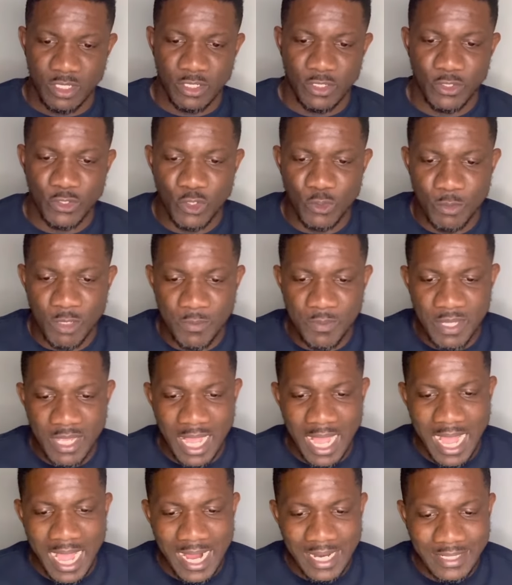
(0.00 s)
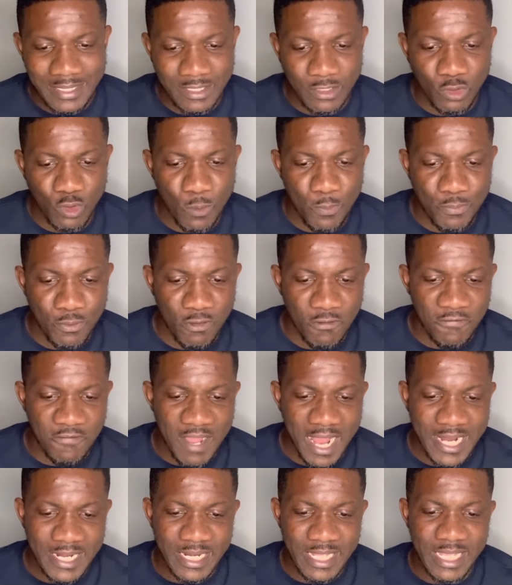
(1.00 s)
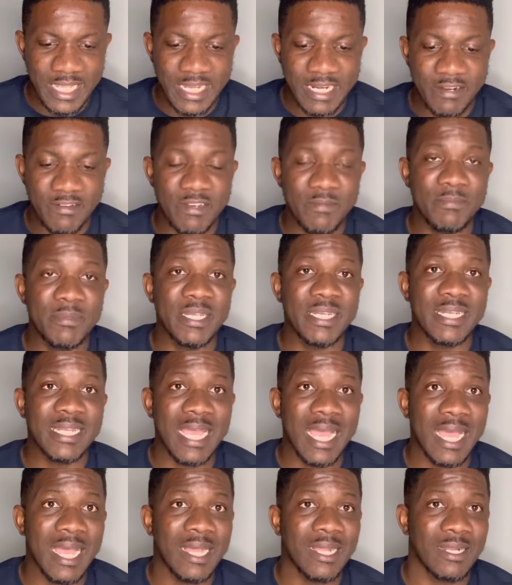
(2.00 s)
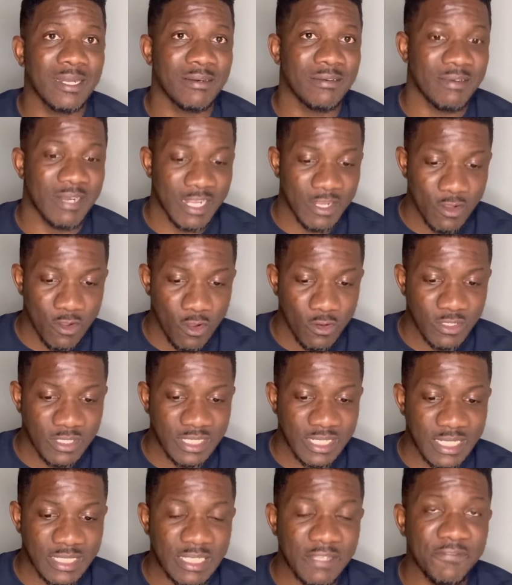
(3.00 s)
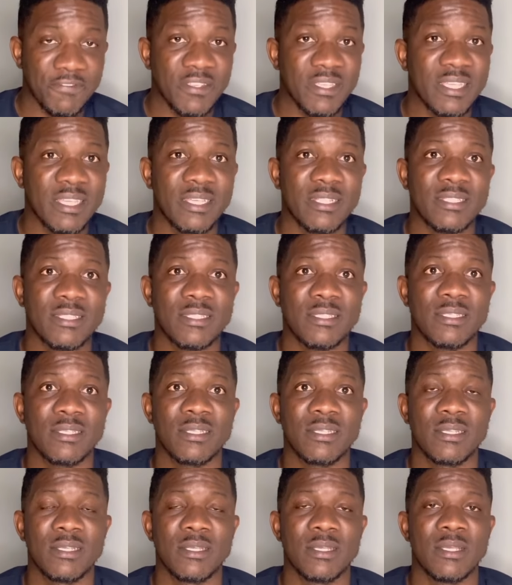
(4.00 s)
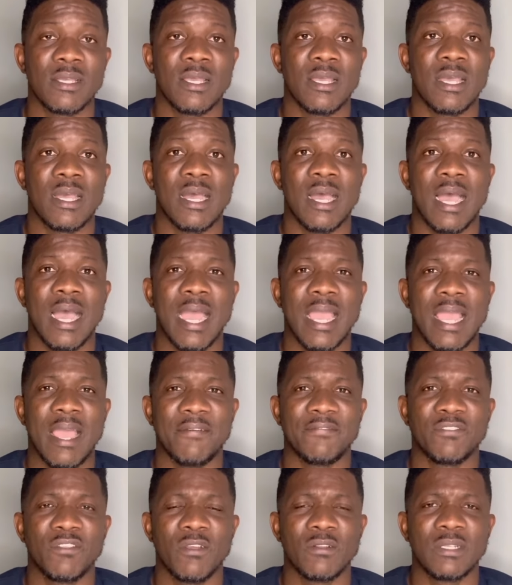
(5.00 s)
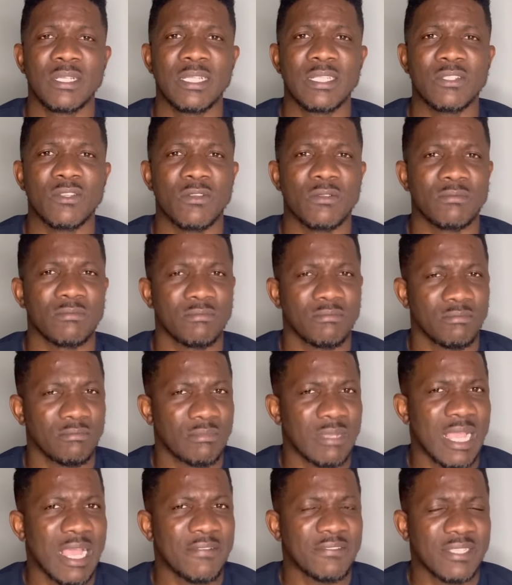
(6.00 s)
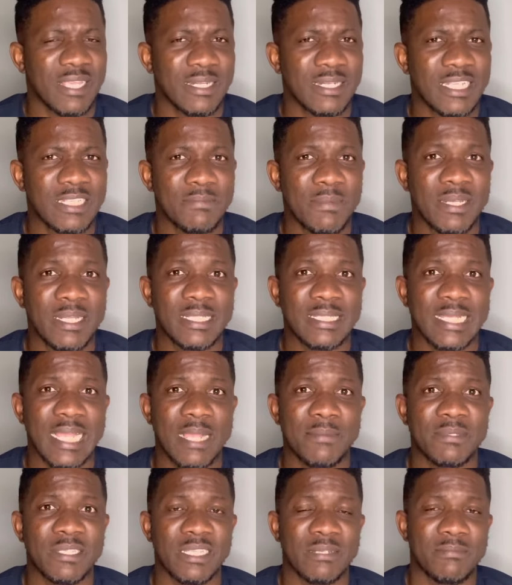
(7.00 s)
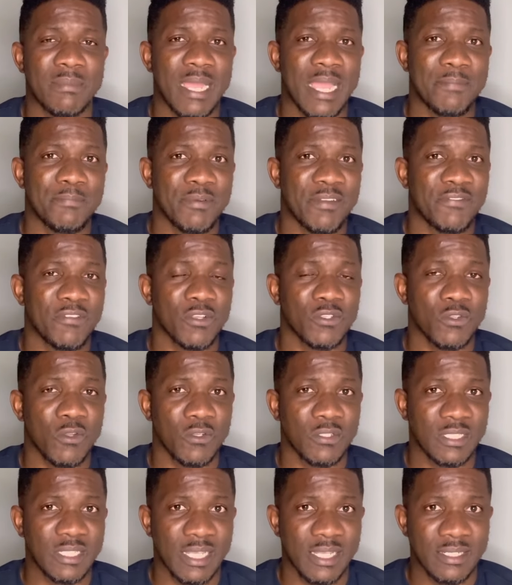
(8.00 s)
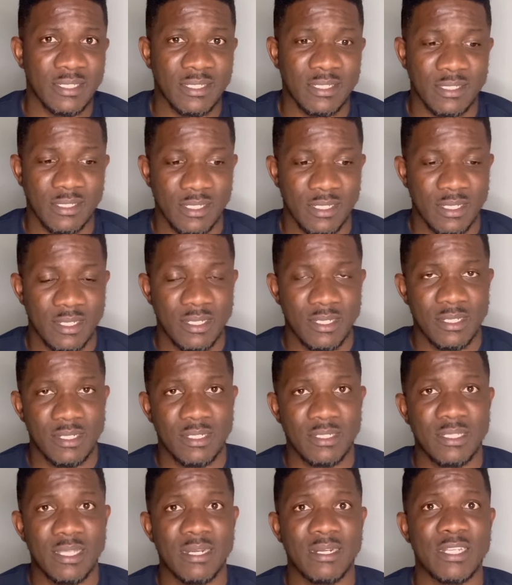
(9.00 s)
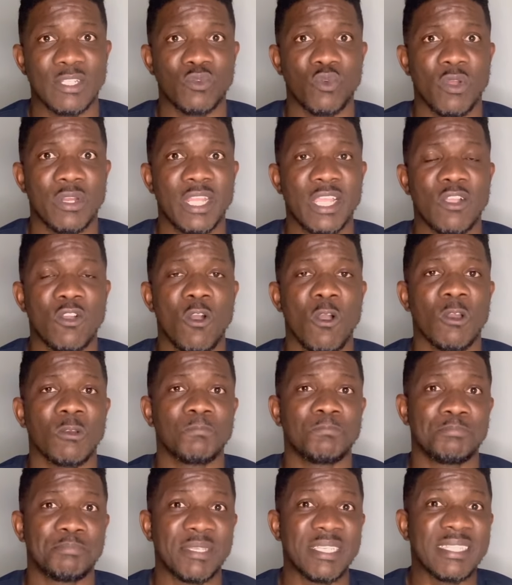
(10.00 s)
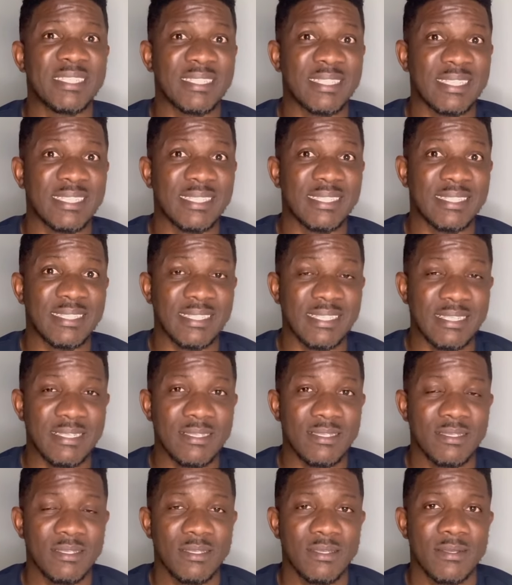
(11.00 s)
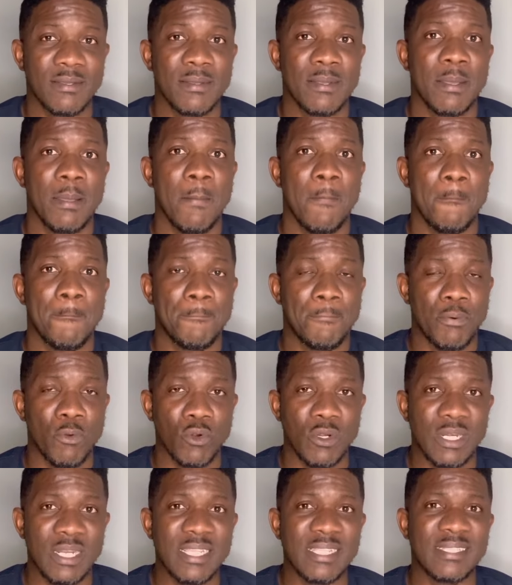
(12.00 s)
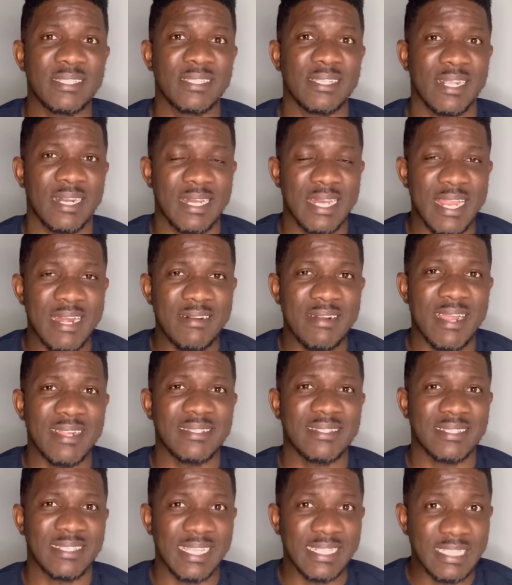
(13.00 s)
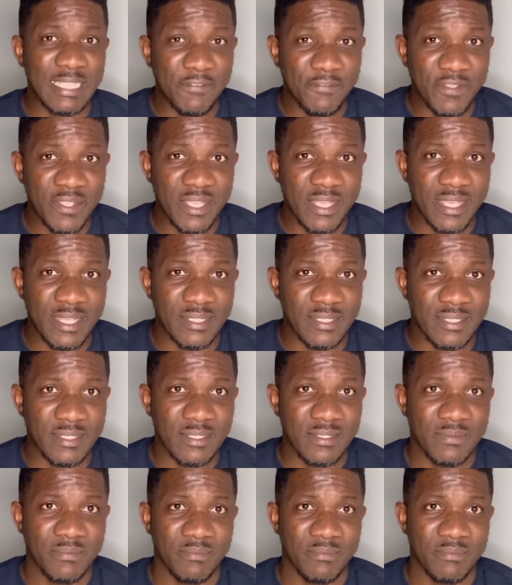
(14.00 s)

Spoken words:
You may be asked to provide a criminal record certificate. I have done this, I have said this many times in my previous contents. There is what they call PCC, Police Clearance Certificate.